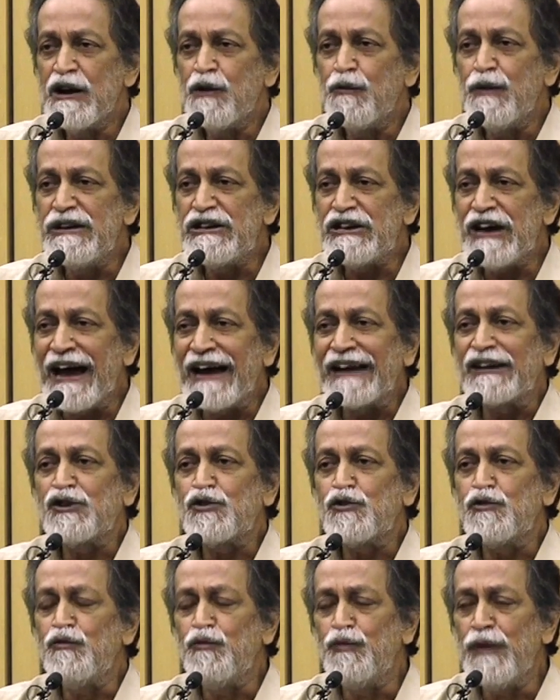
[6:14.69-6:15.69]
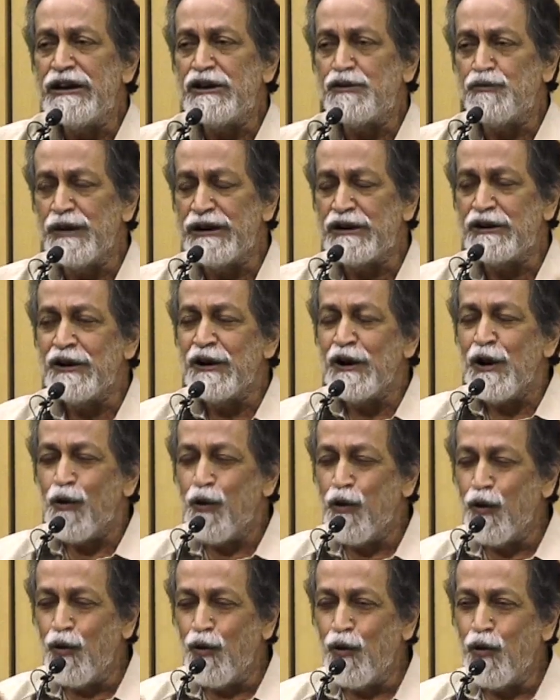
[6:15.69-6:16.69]
which act, which which
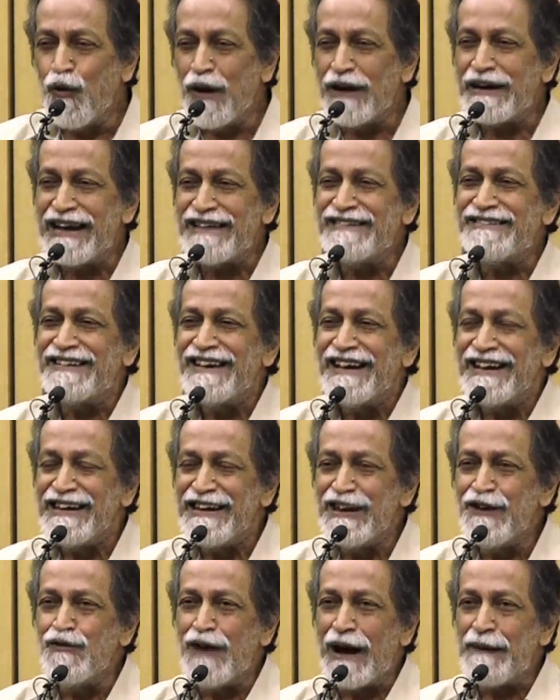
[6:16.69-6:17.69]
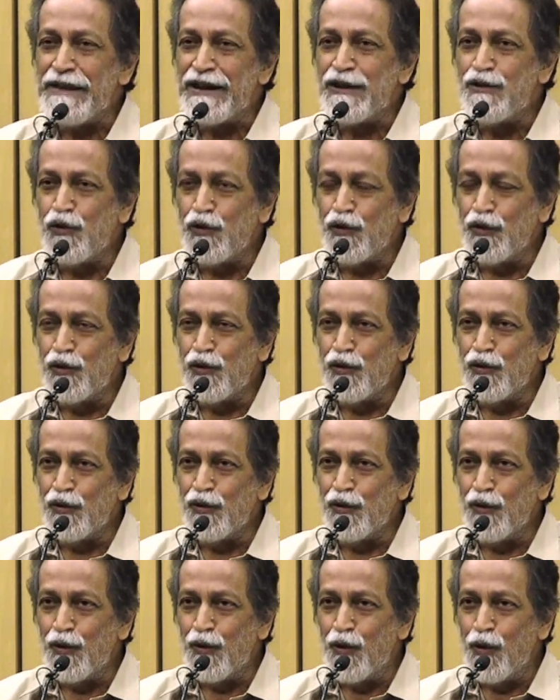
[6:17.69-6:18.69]
who, who are as you know, I mean, who
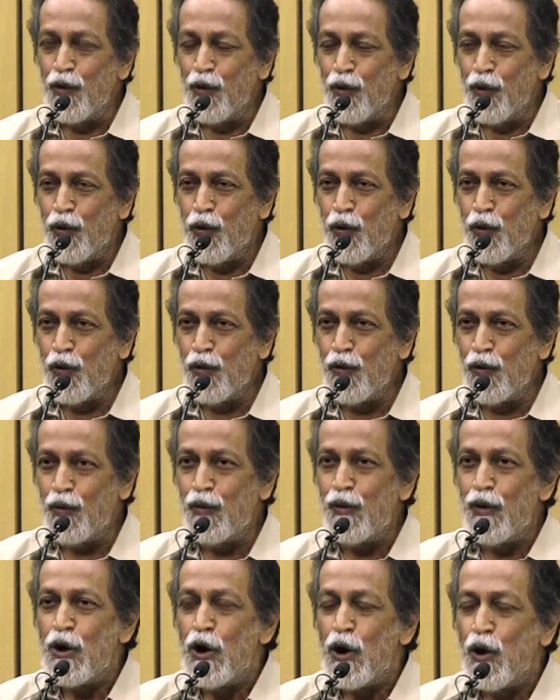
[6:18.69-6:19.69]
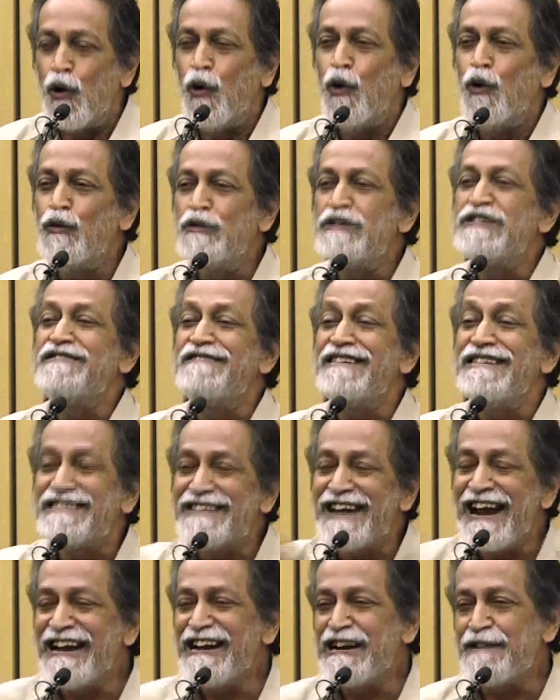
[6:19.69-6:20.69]
who who, who whose
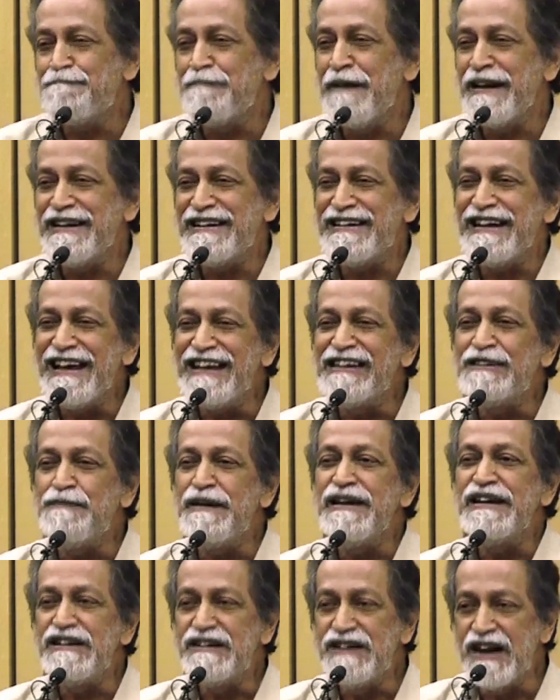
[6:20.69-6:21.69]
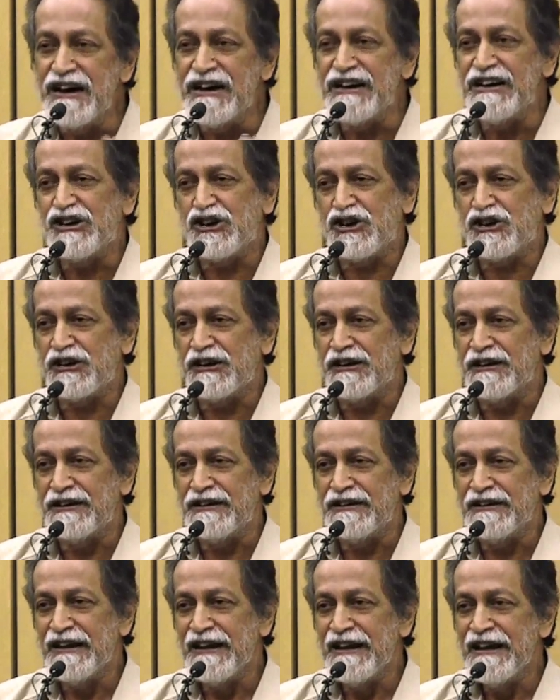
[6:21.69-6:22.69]
resentment is being
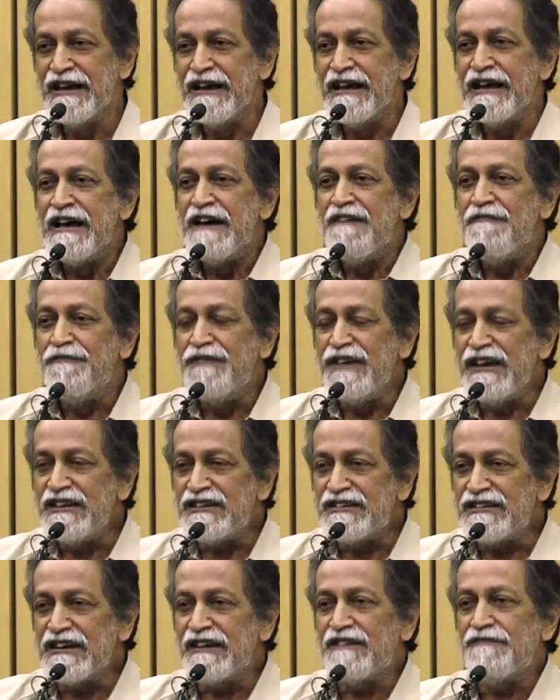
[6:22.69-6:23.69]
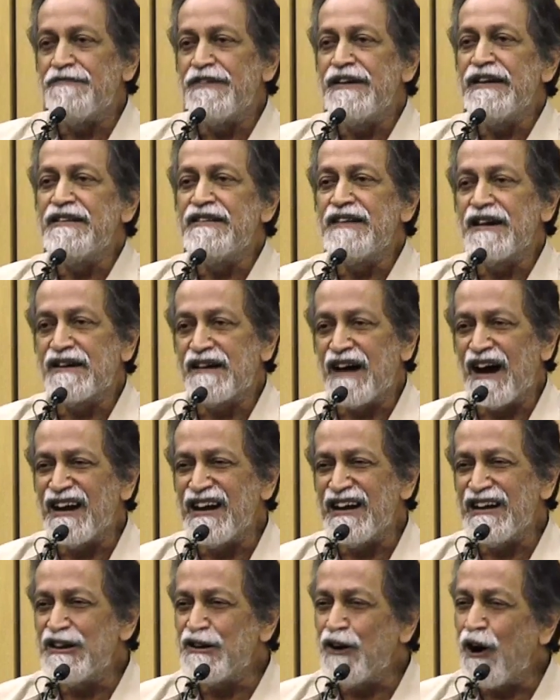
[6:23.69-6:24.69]
nurtured vis-a-vis -vis the
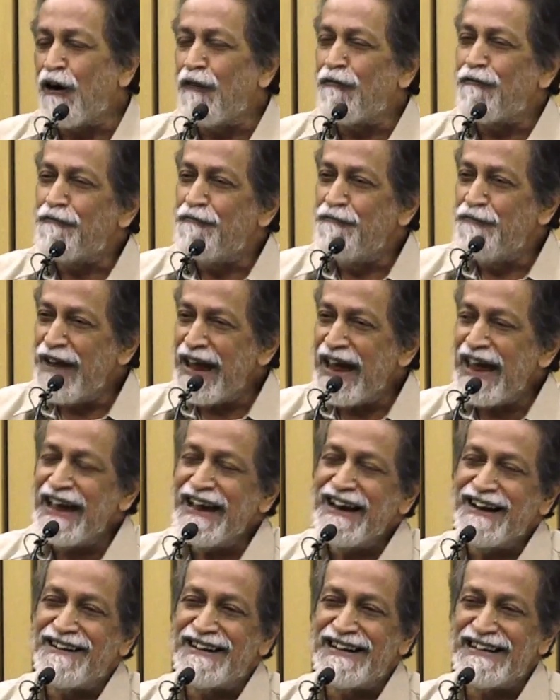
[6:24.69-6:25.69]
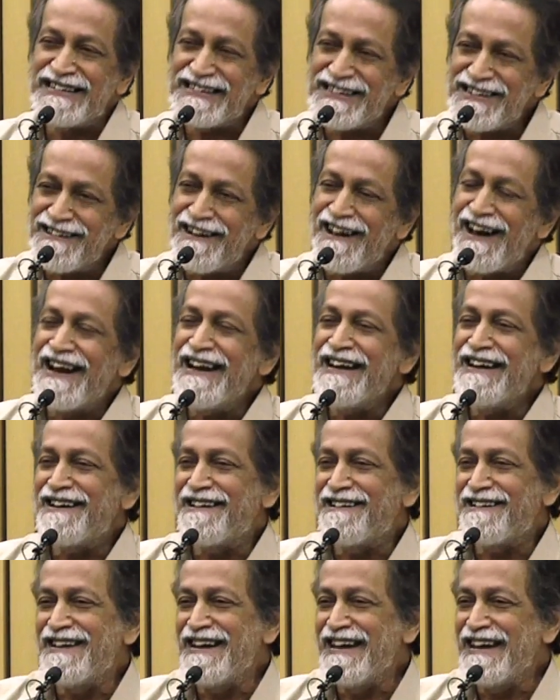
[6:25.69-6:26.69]
kind of vaguely,
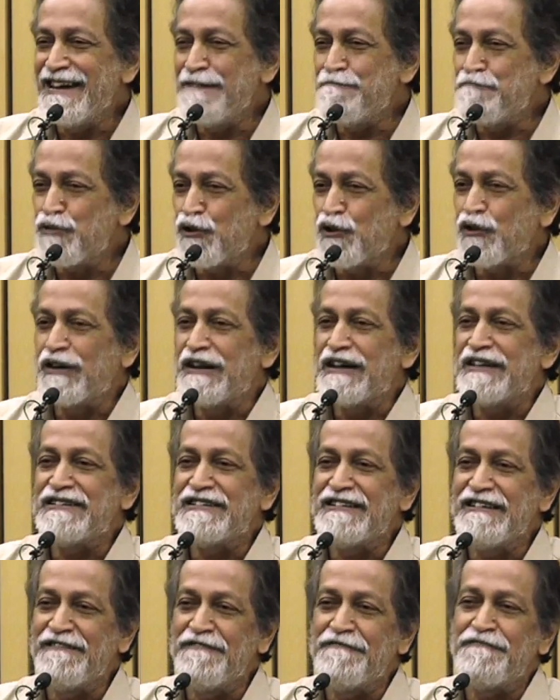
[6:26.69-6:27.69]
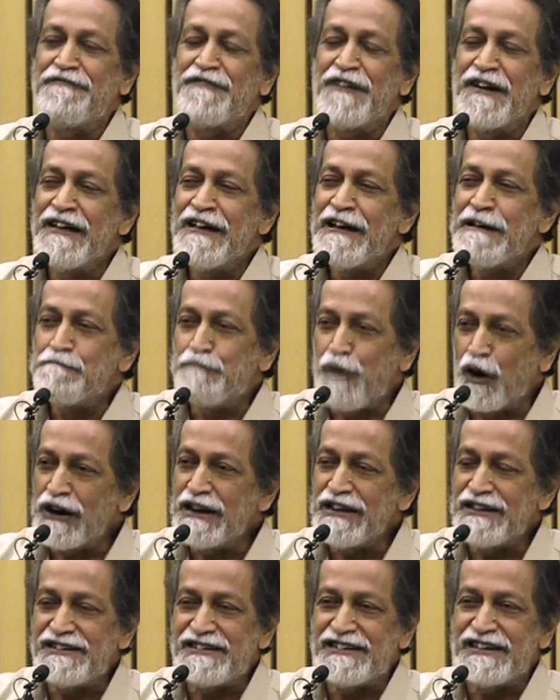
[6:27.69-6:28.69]
slightly progressive
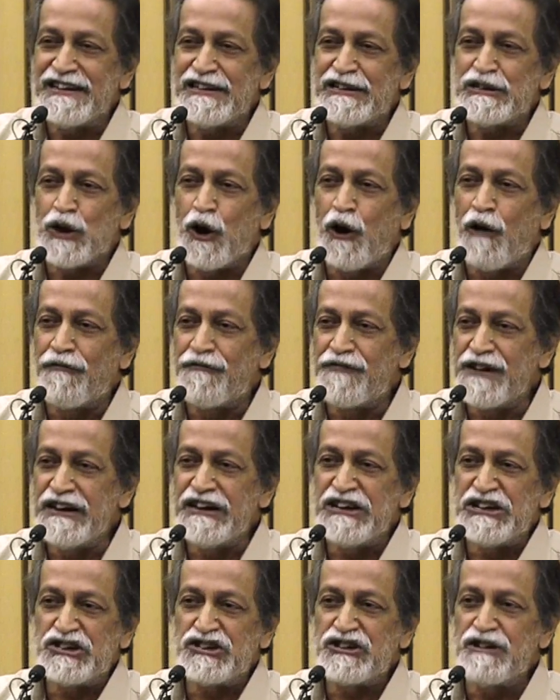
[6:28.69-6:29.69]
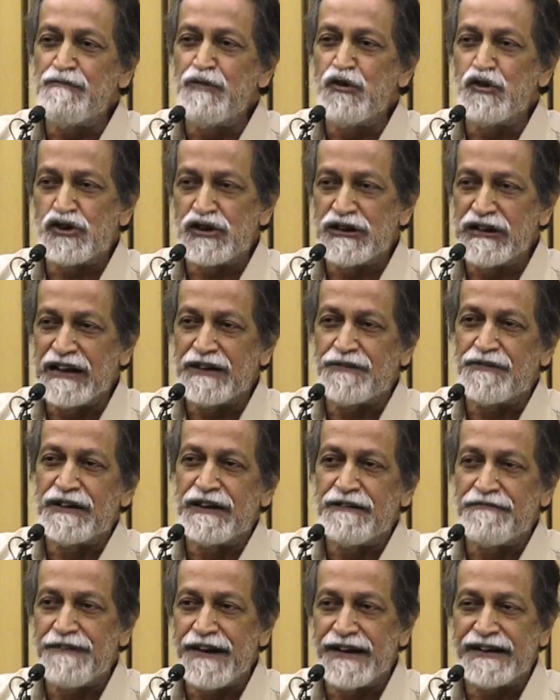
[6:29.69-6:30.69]
policies of redistribution that
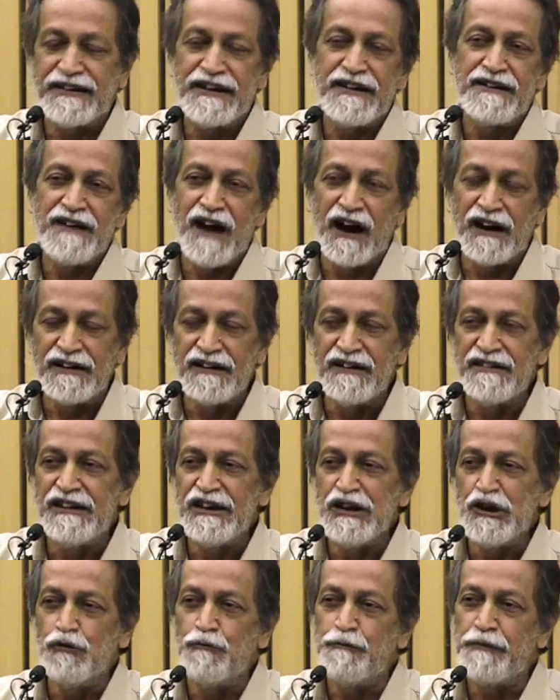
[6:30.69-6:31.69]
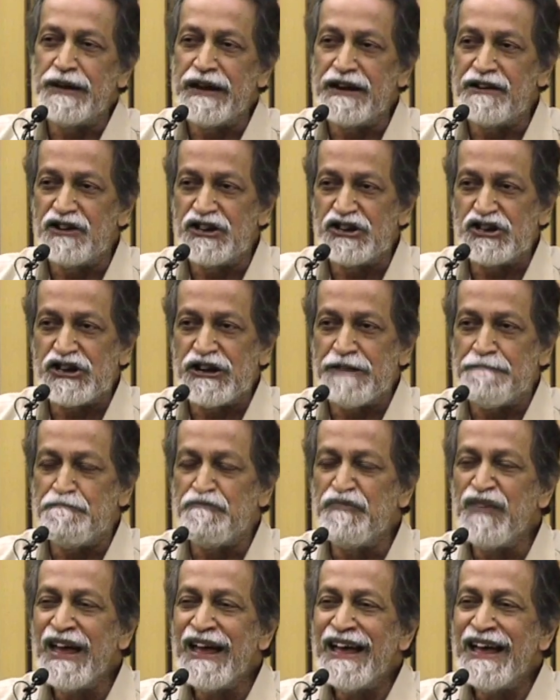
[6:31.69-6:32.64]
were effected under the UPA regime.